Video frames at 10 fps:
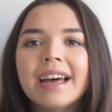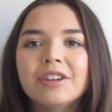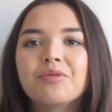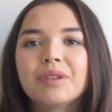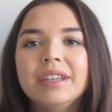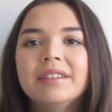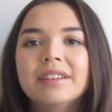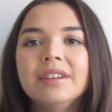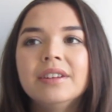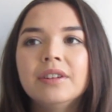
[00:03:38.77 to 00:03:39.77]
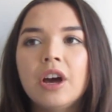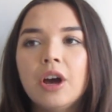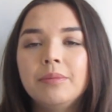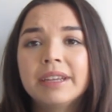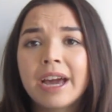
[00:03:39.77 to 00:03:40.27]
and a reason
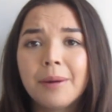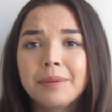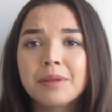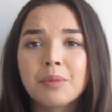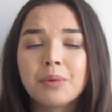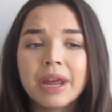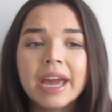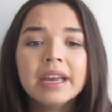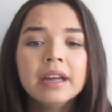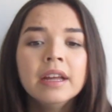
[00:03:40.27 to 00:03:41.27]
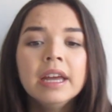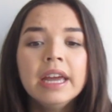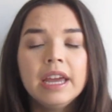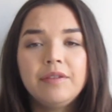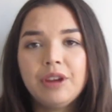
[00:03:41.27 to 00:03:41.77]
to get up in the morning
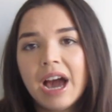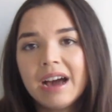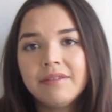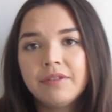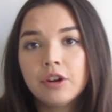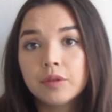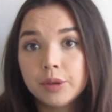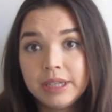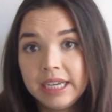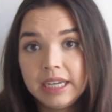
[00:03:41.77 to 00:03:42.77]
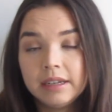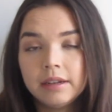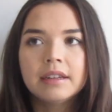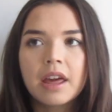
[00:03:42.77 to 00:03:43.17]
if you have a routine.